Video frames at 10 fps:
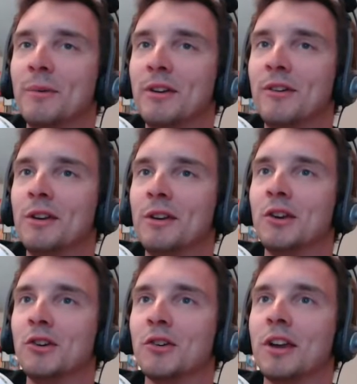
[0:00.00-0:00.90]
and we couldn't
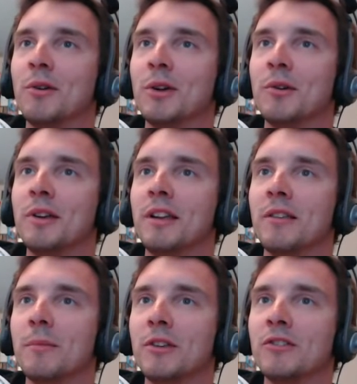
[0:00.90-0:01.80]
hear your karaoke
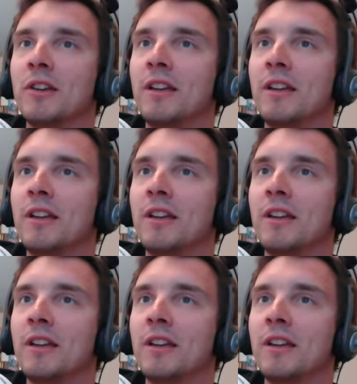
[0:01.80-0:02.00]
as much.